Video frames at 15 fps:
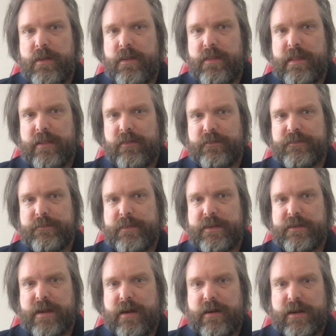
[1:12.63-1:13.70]
that looks to be
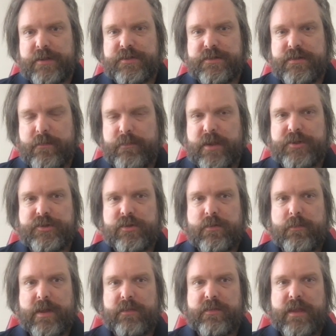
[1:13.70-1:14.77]
Tarash, I'm not sure
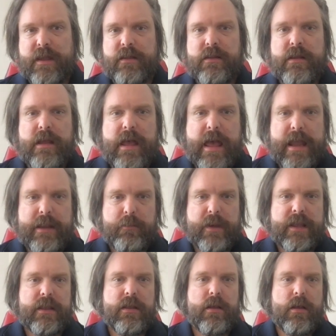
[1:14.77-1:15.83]
about that.
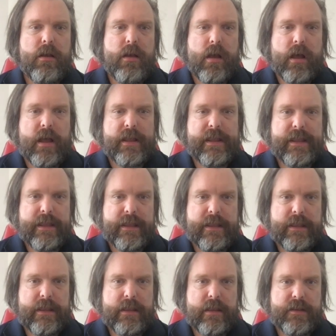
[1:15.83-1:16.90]
Anyway,
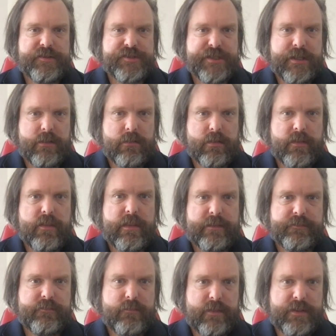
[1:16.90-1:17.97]
he, she, or let's
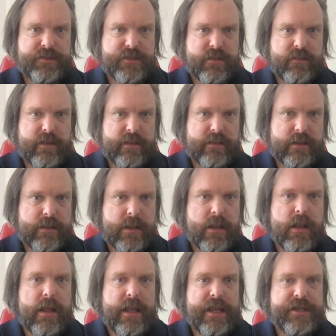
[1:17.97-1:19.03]
do he, she, or they then.
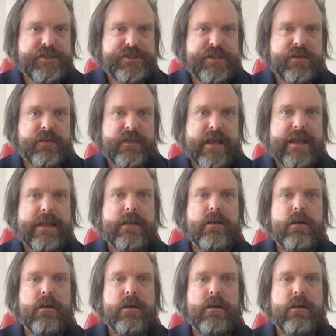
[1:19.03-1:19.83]
He, she, or they